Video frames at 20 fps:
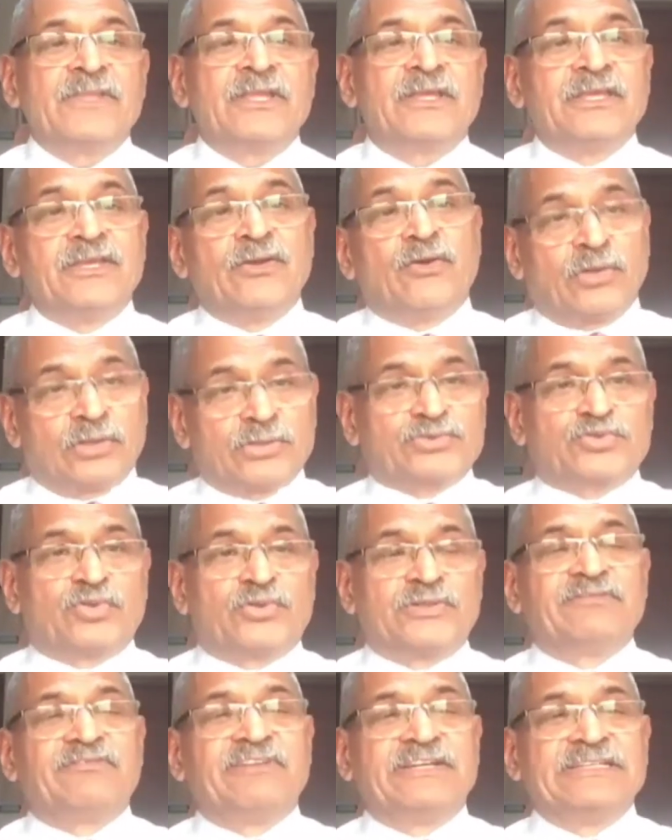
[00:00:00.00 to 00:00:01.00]
He
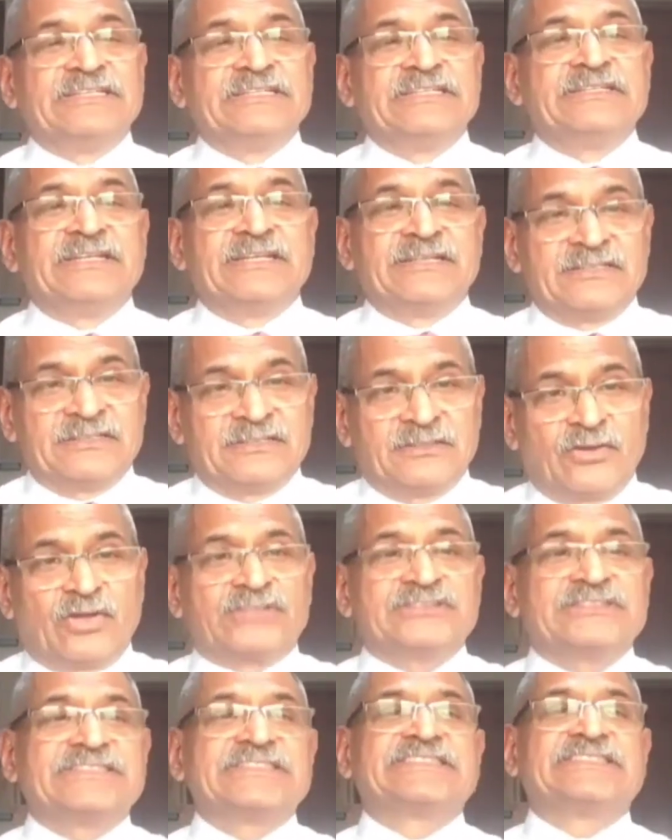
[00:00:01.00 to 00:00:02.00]
also, when he
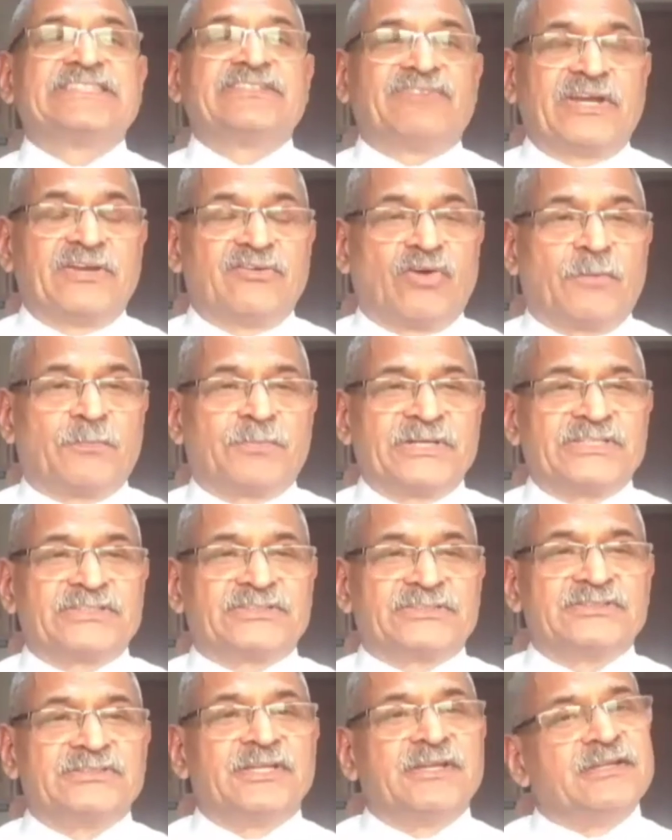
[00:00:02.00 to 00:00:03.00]
launched 65
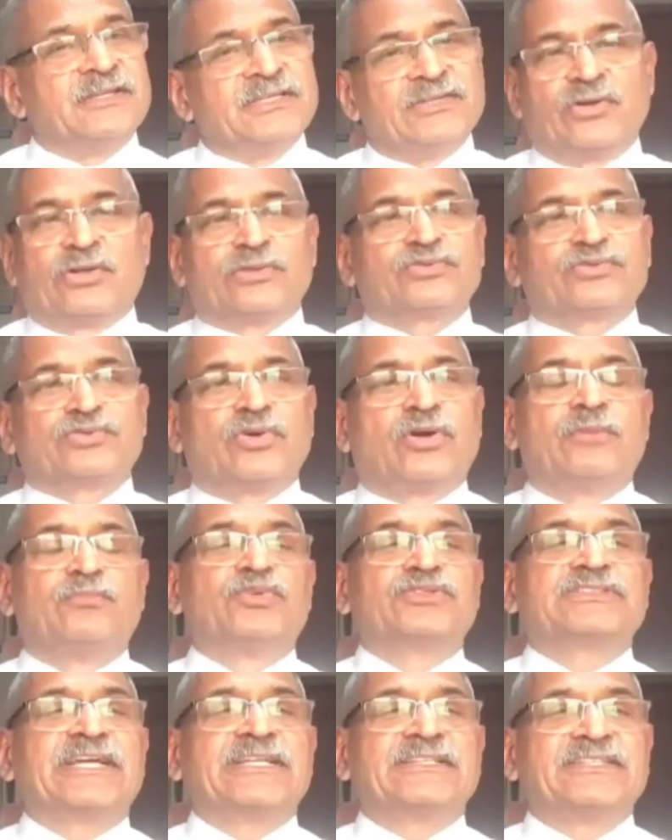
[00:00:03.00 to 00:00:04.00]
operation, he also
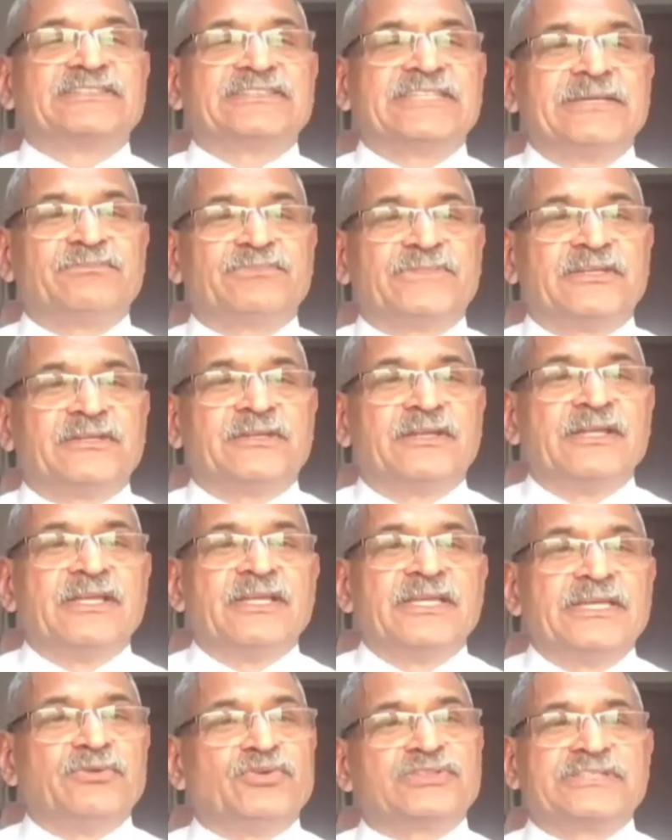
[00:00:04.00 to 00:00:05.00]
almost had the same thing.
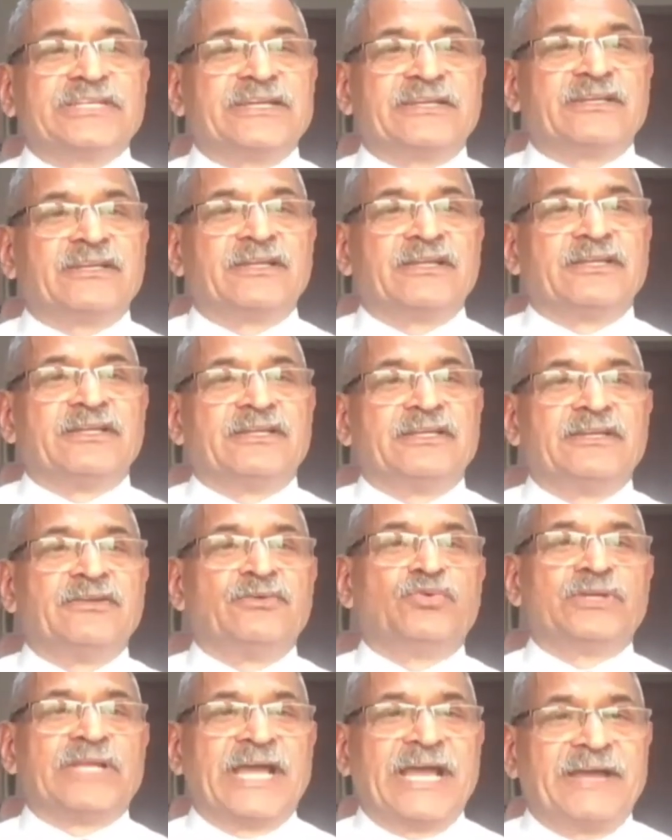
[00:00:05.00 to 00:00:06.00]
He would say
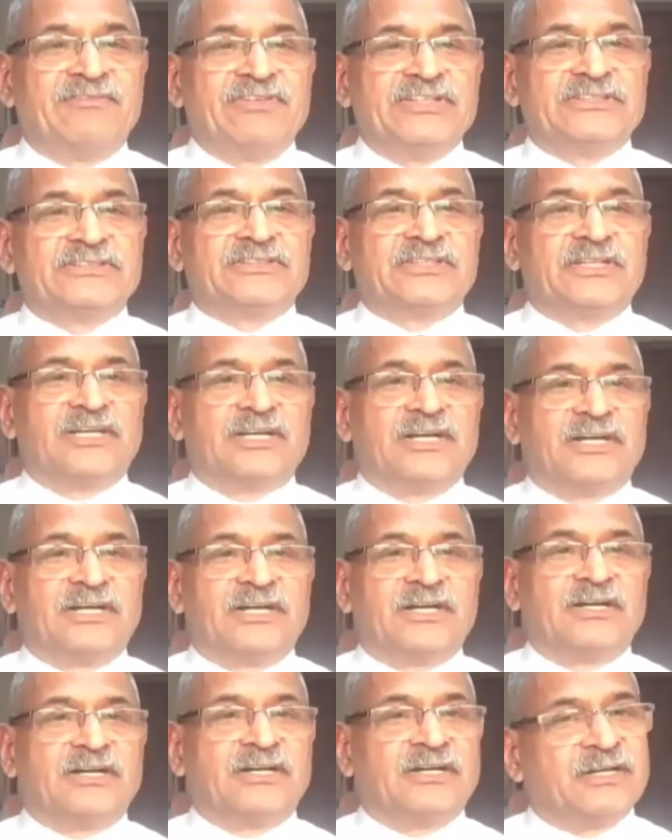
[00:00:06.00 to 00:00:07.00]
he would have his
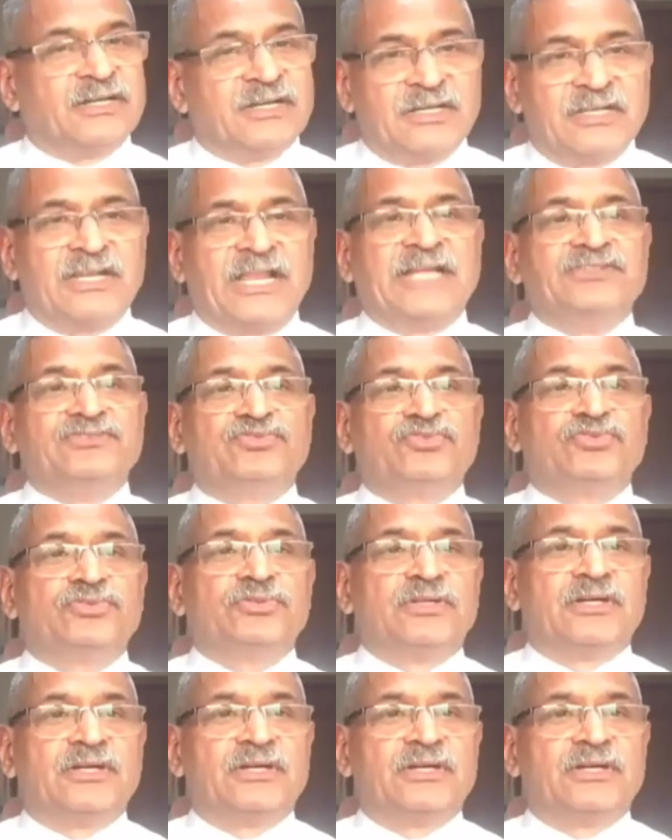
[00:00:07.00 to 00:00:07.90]
lunch